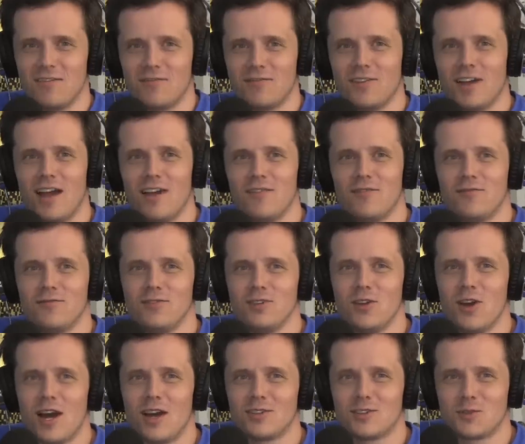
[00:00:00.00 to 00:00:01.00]

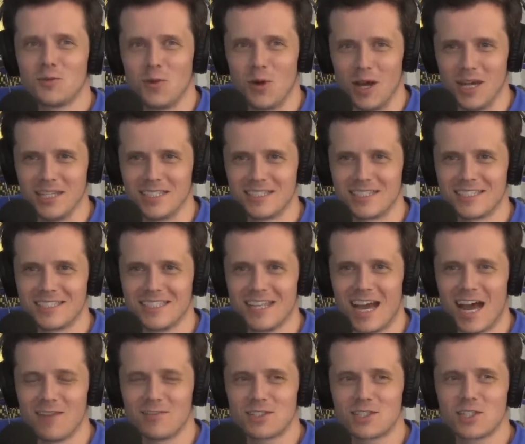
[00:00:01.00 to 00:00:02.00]
flew out twice.
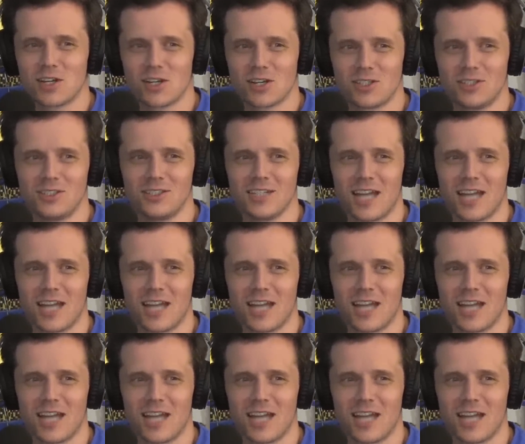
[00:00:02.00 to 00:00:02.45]
I've circled.